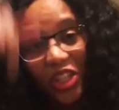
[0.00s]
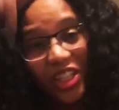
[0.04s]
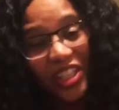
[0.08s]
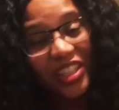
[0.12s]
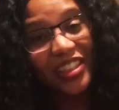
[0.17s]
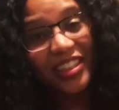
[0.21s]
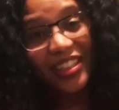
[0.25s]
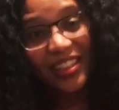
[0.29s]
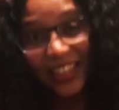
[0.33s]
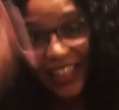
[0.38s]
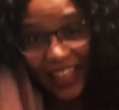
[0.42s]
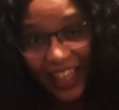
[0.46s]
you
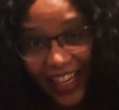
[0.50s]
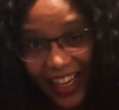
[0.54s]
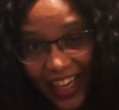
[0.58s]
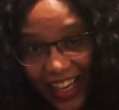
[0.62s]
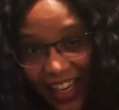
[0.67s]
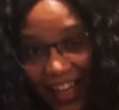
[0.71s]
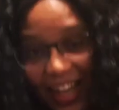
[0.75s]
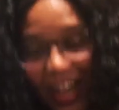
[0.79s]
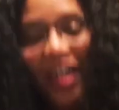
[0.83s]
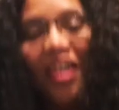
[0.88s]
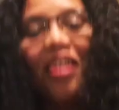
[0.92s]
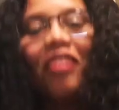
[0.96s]
steer
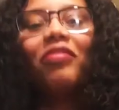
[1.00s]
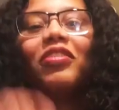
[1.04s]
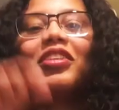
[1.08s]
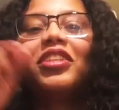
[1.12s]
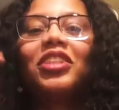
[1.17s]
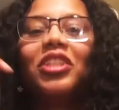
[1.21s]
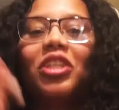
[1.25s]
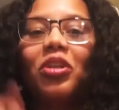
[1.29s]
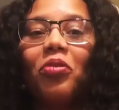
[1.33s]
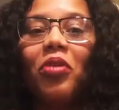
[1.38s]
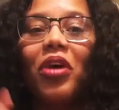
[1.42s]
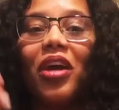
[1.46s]
for
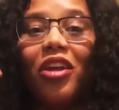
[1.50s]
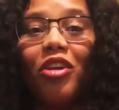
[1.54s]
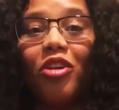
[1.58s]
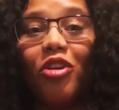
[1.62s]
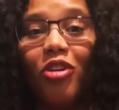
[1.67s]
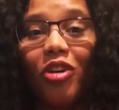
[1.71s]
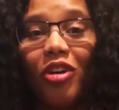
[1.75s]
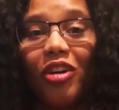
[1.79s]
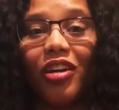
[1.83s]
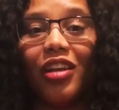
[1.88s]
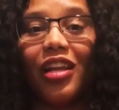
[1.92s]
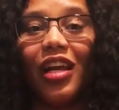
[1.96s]
see what it
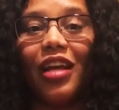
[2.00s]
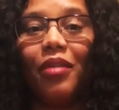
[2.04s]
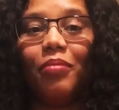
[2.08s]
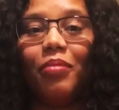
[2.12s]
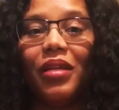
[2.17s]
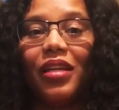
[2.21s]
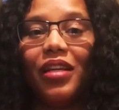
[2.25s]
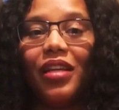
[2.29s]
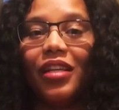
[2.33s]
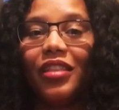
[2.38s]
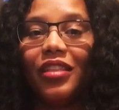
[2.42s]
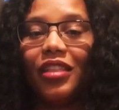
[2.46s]
look like
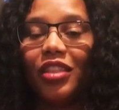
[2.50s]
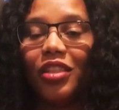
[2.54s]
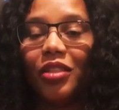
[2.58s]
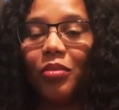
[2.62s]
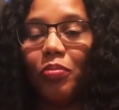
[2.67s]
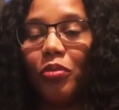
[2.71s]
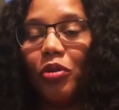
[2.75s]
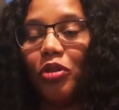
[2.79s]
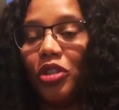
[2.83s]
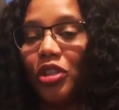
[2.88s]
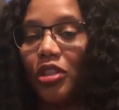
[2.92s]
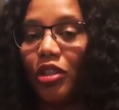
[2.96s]
because it's
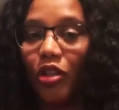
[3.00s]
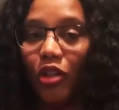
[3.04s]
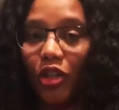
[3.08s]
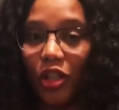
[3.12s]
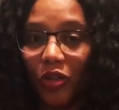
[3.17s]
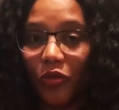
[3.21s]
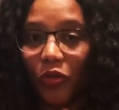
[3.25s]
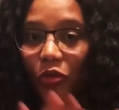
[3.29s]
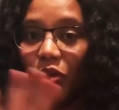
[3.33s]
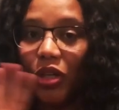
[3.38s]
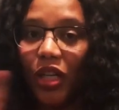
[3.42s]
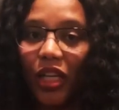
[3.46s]
supposed to look
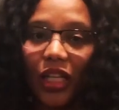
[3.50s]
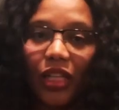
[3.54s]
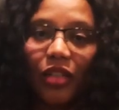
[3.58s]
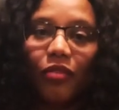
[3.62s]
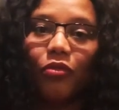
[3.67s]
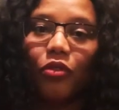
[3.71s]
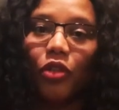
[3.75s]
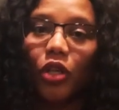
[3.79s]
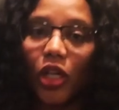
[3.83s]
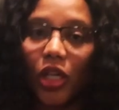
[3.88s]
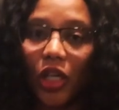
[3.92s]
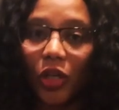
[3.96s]

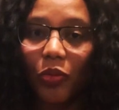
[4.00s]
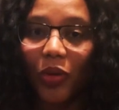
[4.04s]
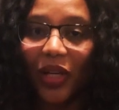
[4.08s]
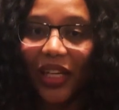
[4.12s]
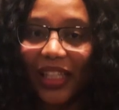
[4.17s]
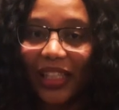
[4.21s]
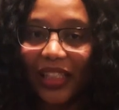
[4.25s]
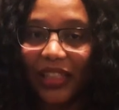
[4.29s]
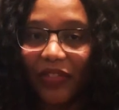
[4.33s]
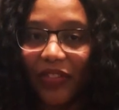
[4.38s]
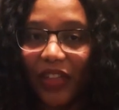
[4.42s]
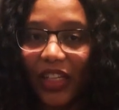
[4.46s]
really good when
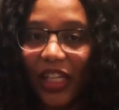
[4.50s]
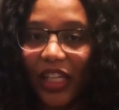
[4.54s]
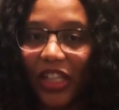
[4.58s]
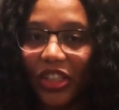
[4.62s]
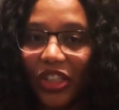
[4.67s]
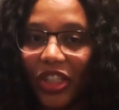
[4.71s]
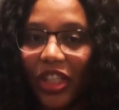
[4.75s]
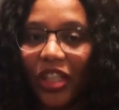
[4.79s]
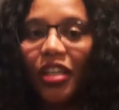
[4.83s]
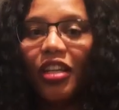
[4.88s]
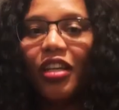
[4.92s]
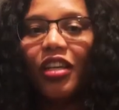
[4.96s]
it's
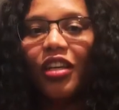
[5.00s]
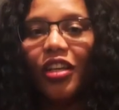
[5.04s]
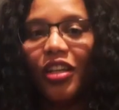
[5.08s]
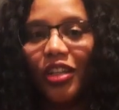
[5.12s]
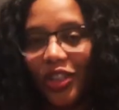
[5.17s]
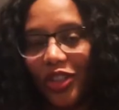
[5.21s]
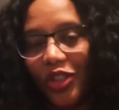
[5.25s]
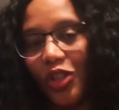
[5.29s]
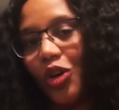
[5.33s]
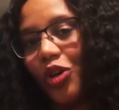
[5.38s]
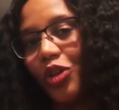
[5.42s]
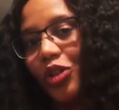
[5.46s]
finished.
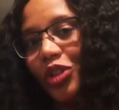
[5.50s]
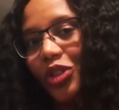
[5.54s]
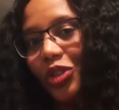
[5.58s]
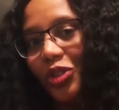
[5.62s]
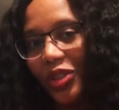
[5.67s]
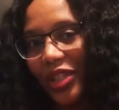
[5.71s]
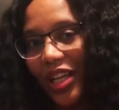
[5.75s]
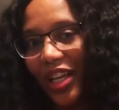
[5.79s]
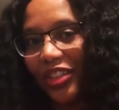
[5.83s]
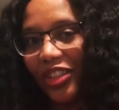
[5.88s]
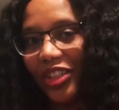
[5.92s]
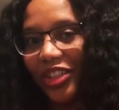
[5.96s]
So you'll
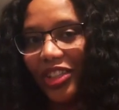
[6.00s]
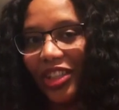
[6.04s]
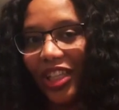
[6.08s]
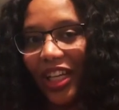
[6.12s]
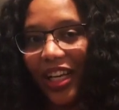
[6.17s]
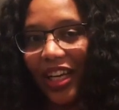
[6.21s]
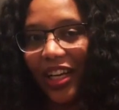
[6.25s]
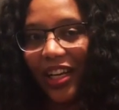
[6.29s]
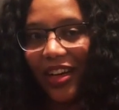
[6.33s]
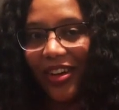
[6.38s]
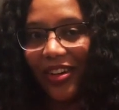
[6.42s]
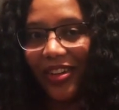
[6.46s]
get to
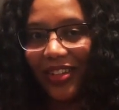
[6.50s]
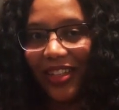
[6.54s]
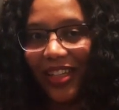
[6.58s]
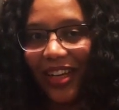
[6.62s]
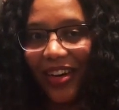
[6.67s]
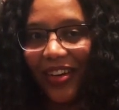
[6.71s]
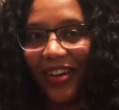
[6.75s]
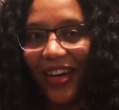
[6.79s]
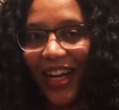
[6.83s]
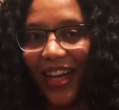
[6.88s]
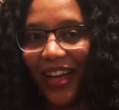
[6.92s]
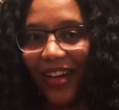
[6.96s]
check it out,
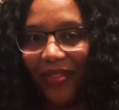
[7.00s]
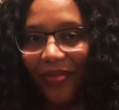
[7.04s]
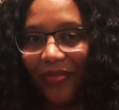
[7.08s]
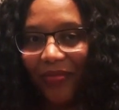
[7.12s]
all right?